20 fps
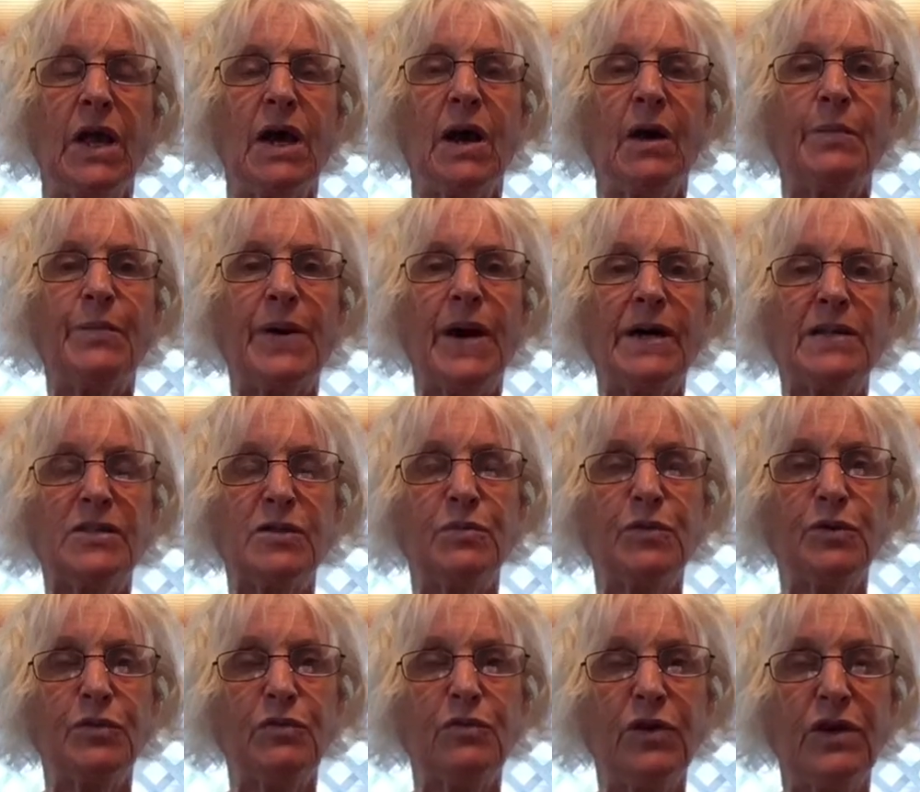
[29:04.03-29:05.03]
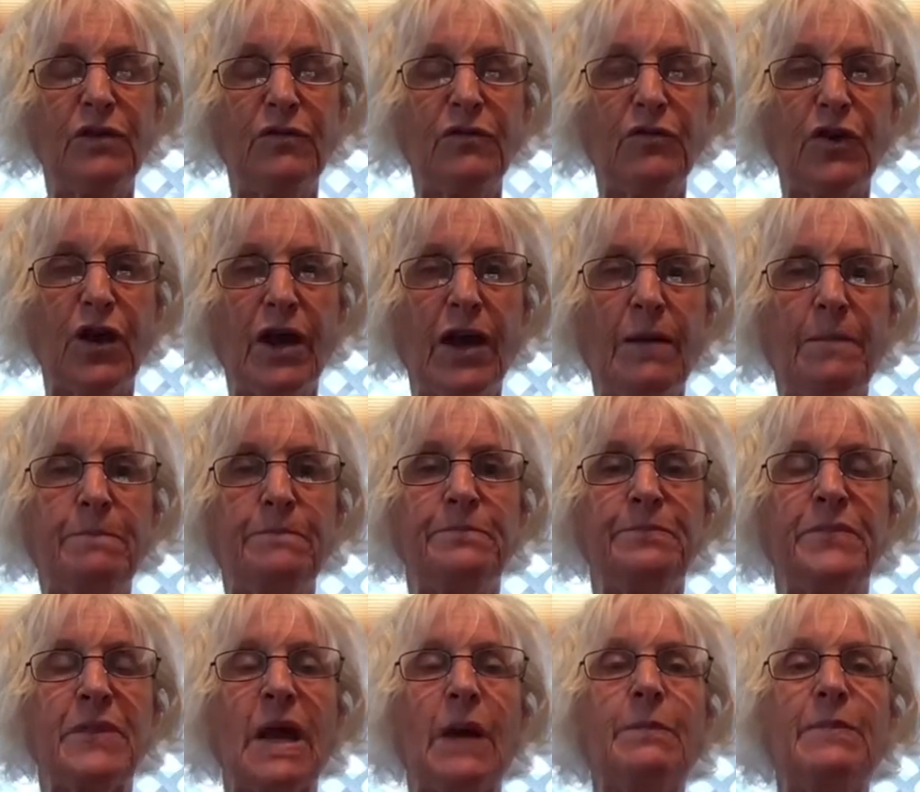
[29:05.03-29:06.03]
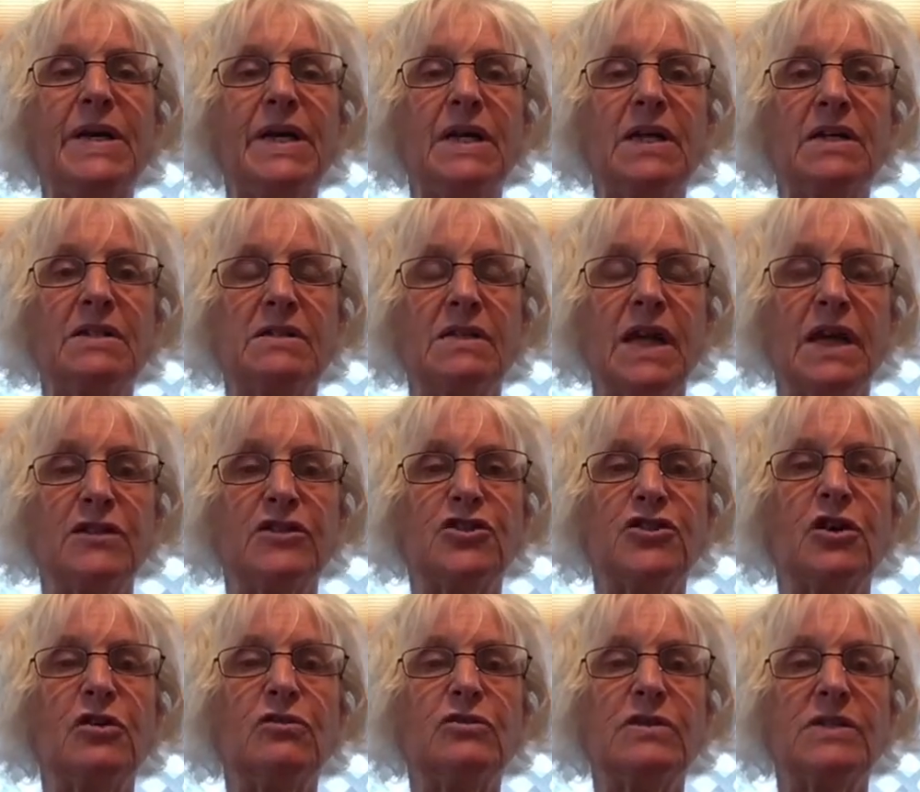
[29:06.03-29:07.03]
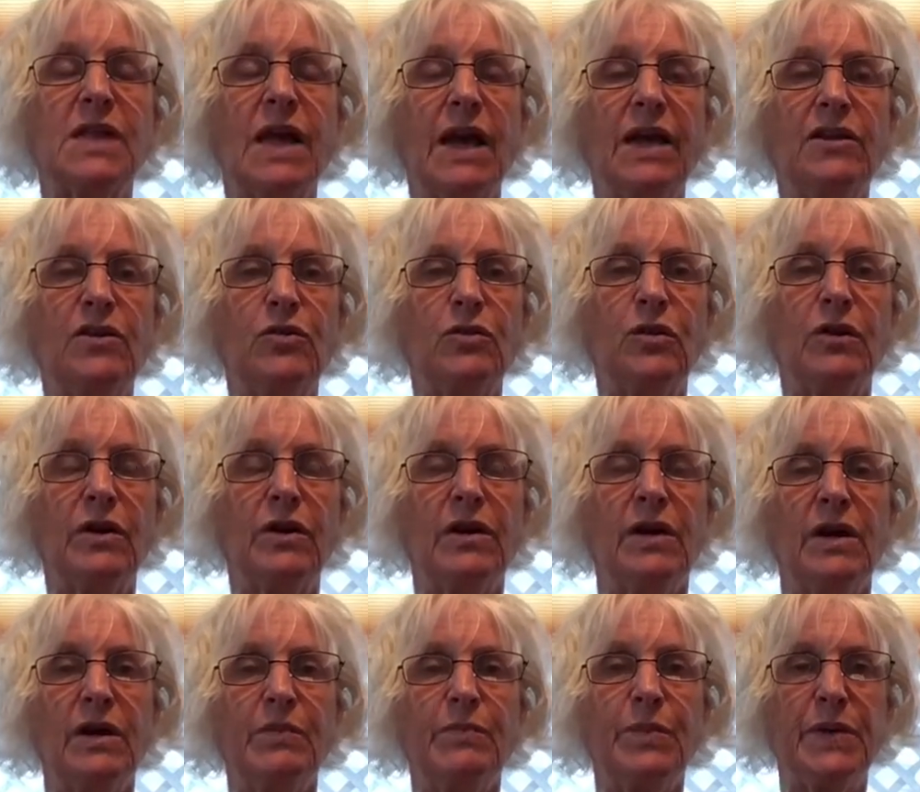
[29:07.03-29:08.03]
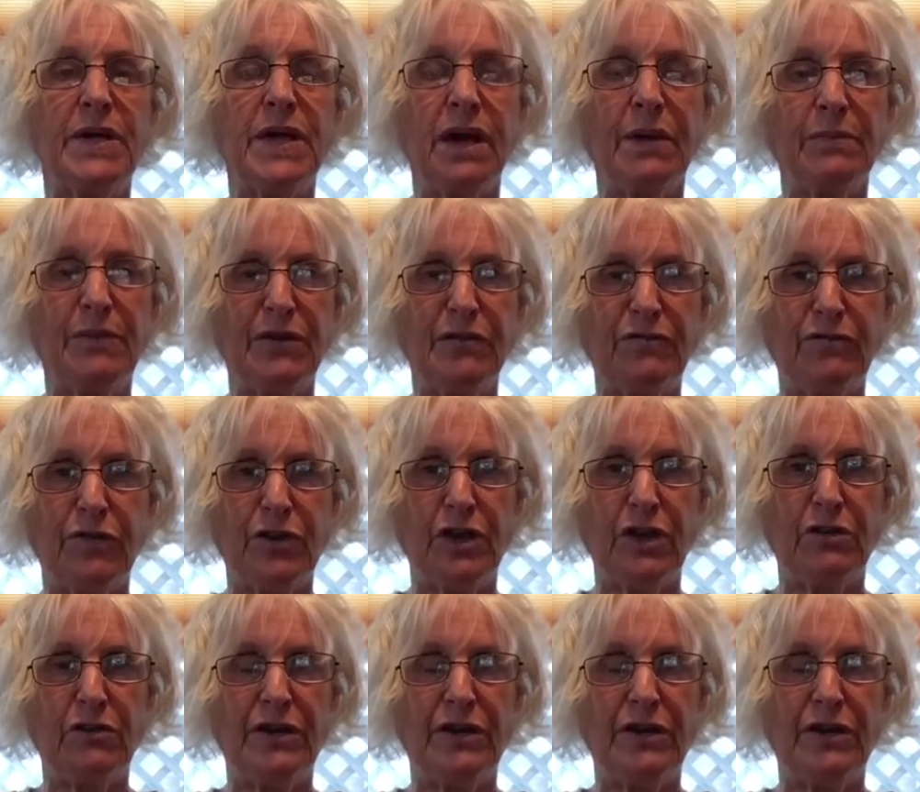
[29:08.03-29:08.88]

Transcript: a possible reframe, because that shows that you're becoming freer.